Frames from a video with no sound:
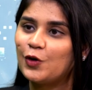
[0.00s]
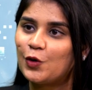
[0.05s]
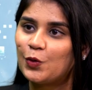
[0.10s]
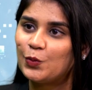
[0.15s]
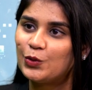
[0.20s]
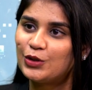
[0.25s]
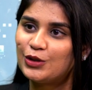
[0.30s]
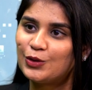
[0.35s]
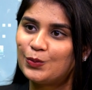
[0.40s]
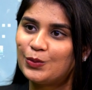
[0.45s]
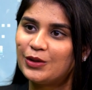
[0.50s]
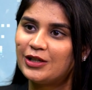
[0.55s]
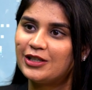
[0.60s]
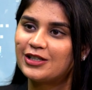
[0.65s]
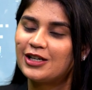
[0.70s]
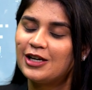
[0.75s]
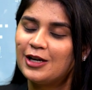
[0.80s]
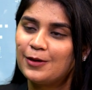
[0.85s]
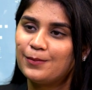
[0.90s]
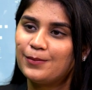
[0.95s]
over the world.
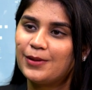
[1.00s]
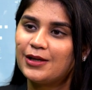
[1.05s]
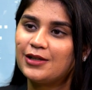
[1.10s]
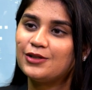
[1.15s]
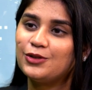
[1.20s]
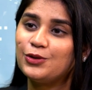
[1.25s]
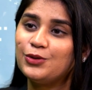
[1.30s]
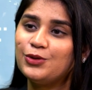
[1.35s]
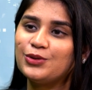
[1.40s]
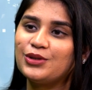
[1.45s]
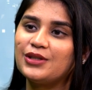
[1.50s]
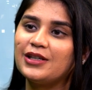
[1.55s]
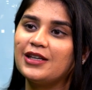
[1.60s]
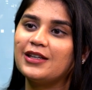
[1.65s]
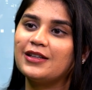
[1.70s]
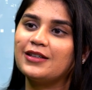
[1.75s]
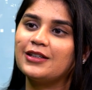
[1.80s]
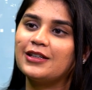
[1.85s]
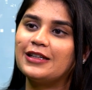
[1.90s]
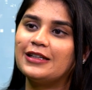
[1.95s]
But do you
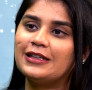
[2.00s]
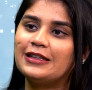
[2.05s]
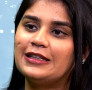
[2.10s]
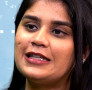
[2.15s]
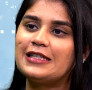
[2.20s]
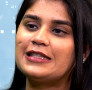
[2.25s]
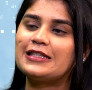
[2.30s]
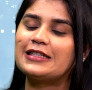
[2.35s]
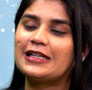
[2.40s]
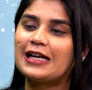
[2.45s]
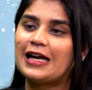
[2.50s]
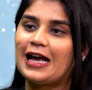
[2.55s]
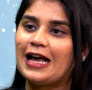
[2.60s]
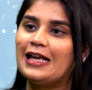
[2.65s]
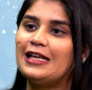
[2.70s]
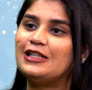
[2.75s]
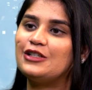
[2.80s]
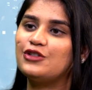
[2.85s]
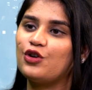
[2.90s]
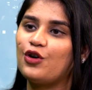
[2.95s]
think this
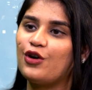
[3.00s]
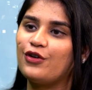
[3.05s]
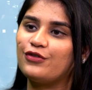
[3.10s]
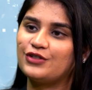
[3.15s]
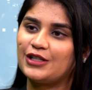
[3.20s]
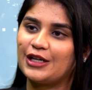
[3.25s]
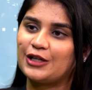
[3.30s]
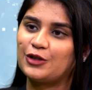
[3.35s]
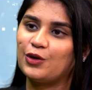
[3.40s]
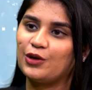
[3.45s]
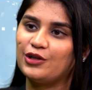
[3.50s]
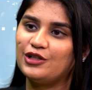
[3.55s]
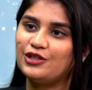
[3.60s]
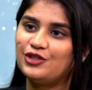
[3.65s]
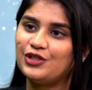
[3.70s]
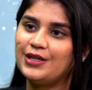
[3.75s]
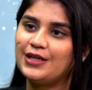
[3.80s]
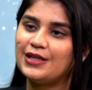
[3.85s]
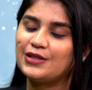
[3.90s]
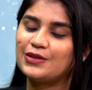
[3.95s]
kind of
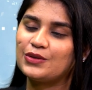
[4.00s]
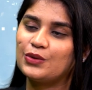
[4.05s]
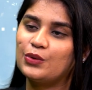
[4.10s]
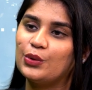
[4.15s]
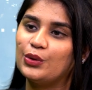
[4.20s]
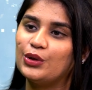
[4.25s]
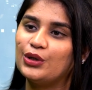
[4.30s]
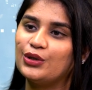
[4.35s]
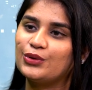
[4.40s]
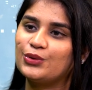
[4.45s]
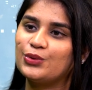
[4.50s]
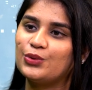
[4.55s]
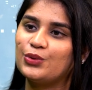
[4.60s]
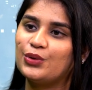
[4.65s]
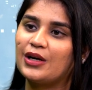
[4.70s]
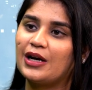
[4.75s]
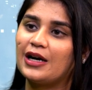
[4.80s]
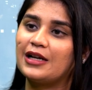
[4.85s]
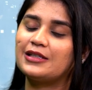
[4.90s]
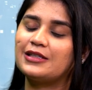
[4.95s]
technology is going to
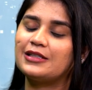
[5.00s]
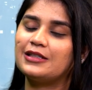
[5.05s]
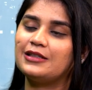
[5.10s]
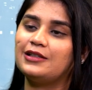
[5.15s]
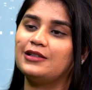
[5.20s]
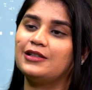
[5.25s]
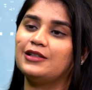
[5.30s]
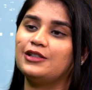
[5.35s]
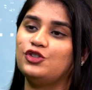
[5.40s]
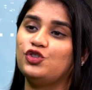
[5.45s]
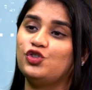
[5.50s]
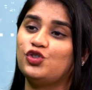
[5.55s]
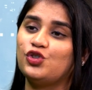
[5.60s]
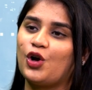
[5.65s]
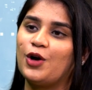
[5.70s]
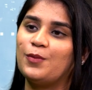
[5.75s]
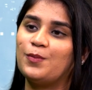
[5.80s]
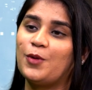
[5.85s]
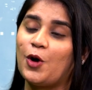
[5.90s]
cut the job